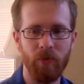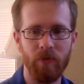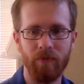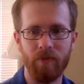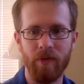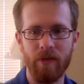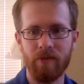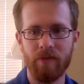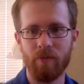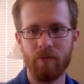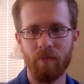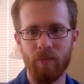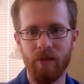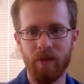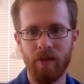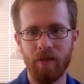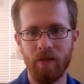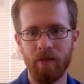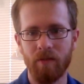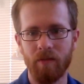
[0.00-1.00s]
of this would
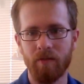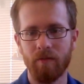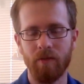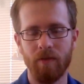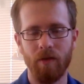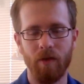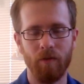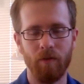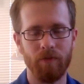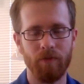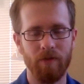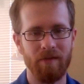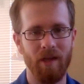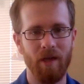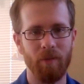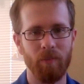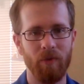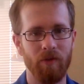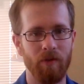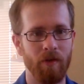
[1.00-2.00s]
be, you know, for
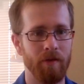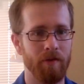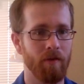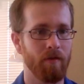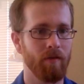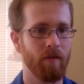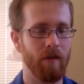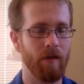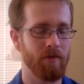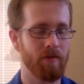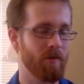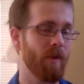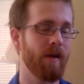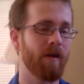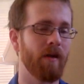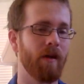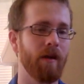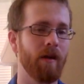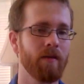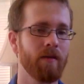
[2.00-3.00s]
example, a
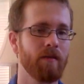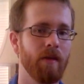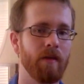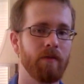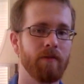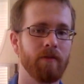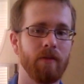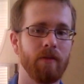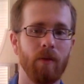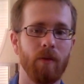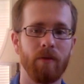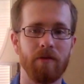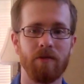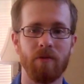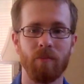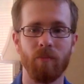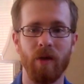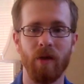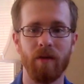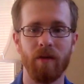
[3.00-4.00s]
chimera. If you know what a
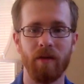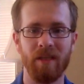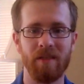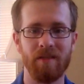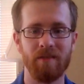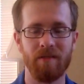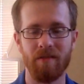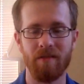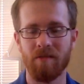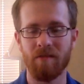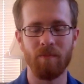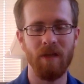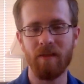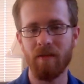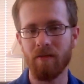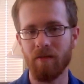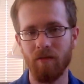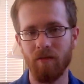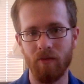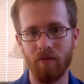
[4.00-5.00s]
chimera is, it's a
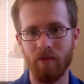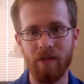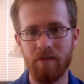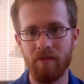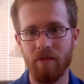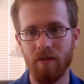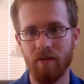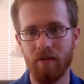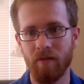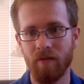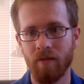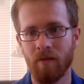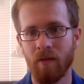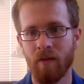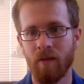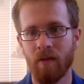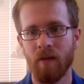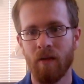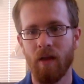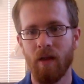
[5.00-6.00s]
mythical creature.
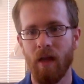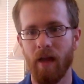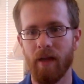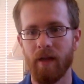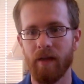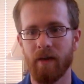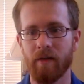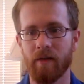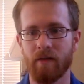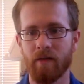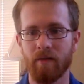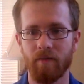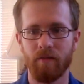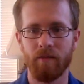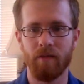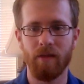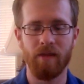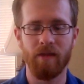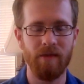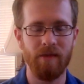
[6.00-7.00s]
It
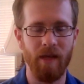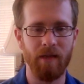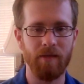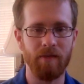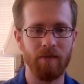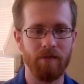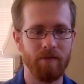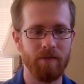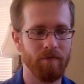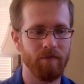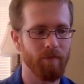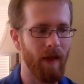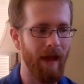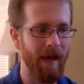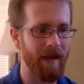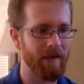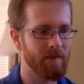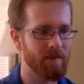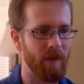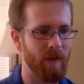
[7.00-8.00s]
contains
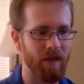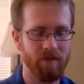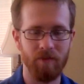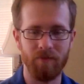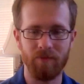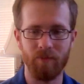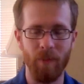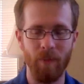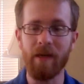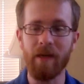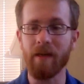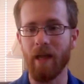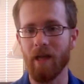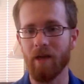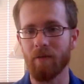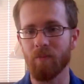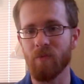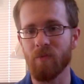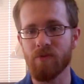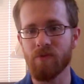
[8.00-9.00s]
aspects of many
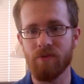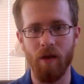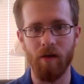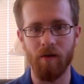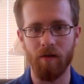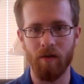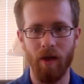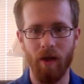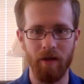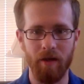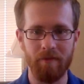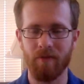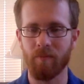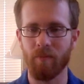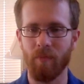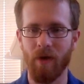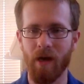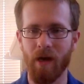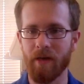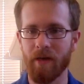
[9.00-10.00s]
animals all kind of
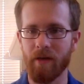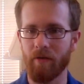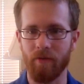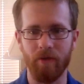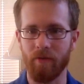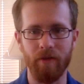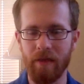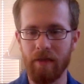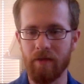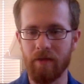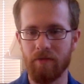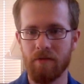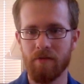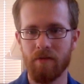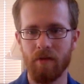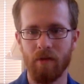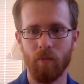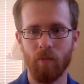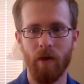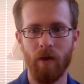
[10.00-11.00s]
combined in a really
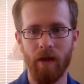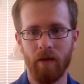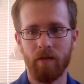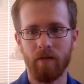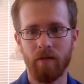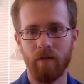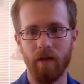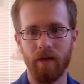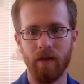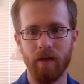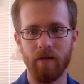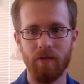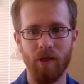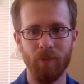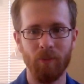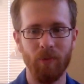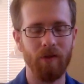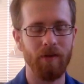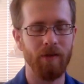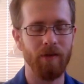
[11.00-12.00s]
interesting way. Like it
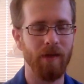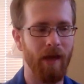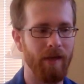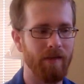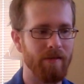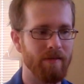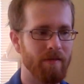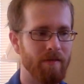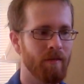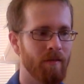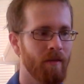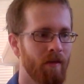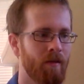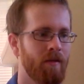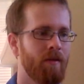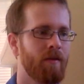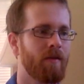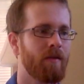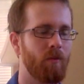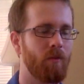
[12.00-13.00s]
typically has
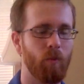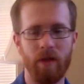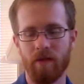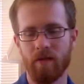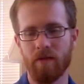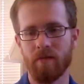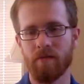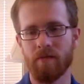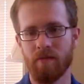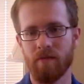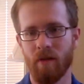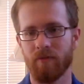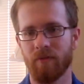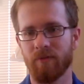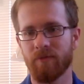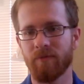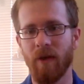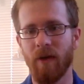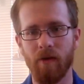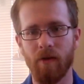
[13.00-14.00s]
the wings of a
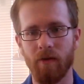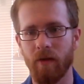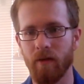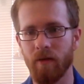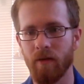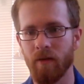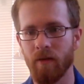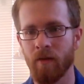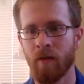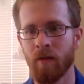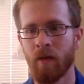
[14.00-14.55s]
falcon,